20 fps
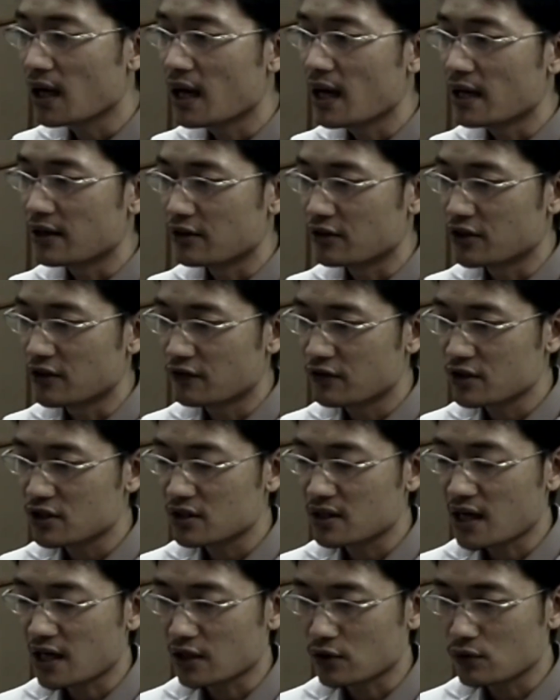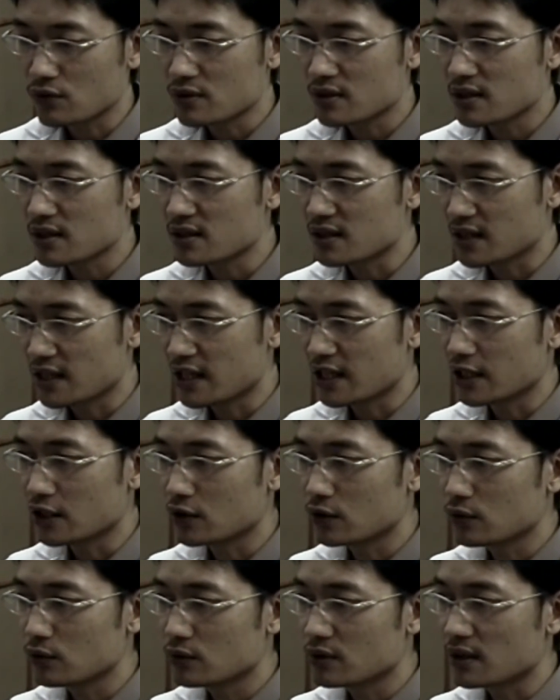The differential diagnosis
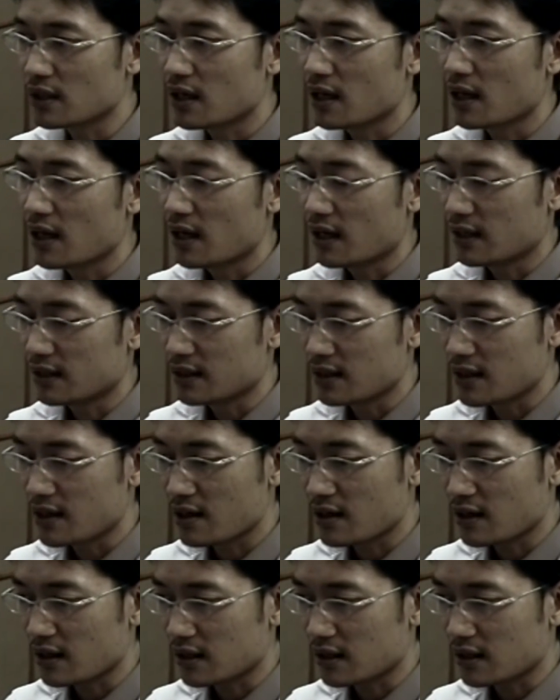include the